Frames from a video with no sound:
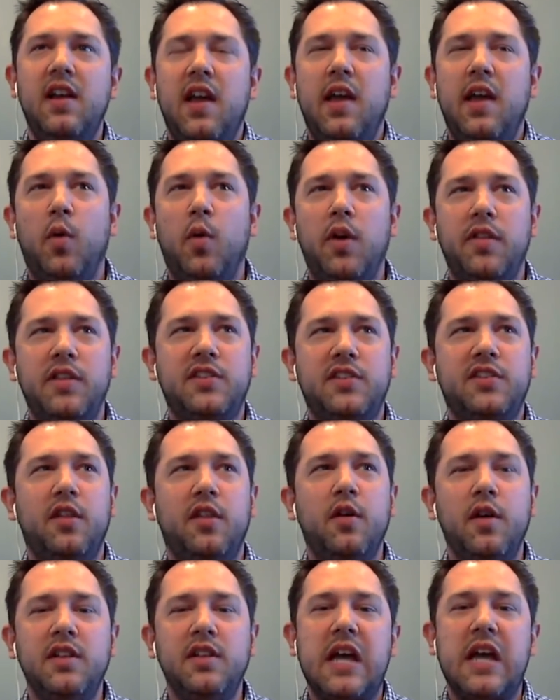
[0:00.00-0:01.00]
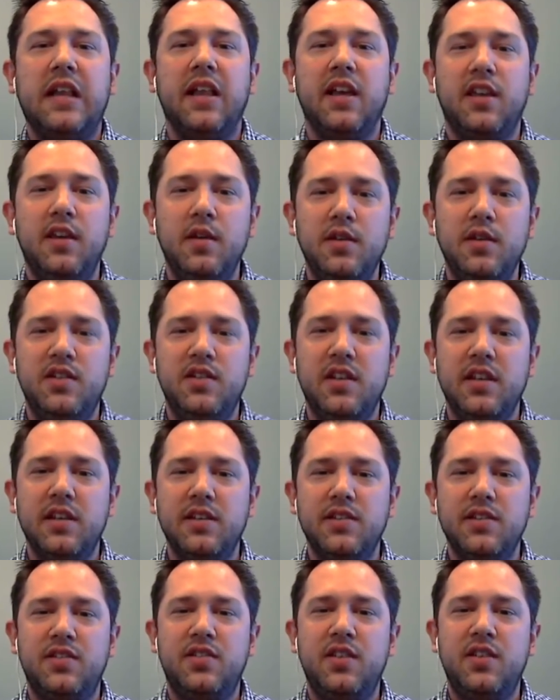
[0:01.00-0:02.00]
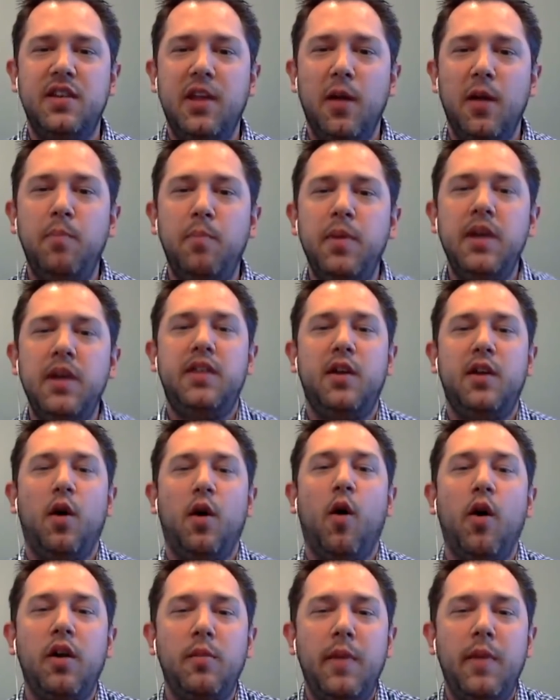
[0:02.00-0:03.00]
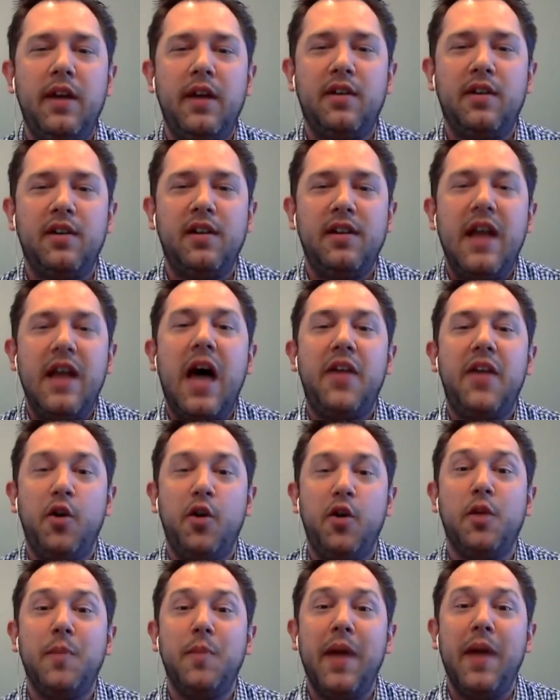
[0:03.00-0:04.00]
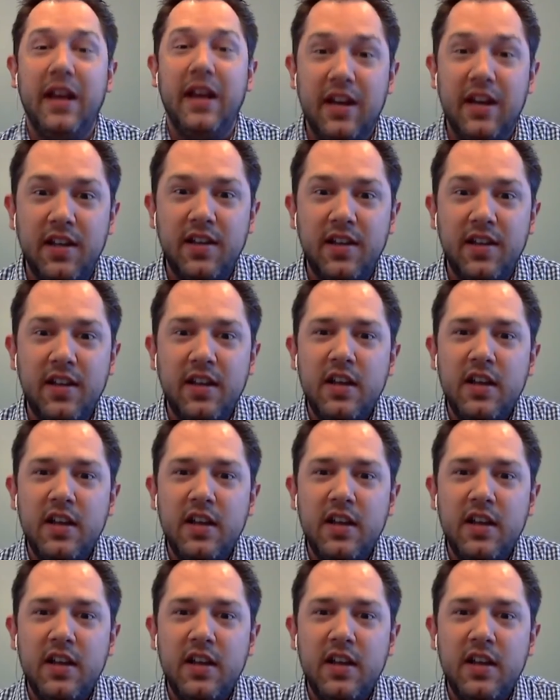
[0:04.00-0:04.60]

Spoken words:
And one of the slogans I like using is, be the automator, not the automated.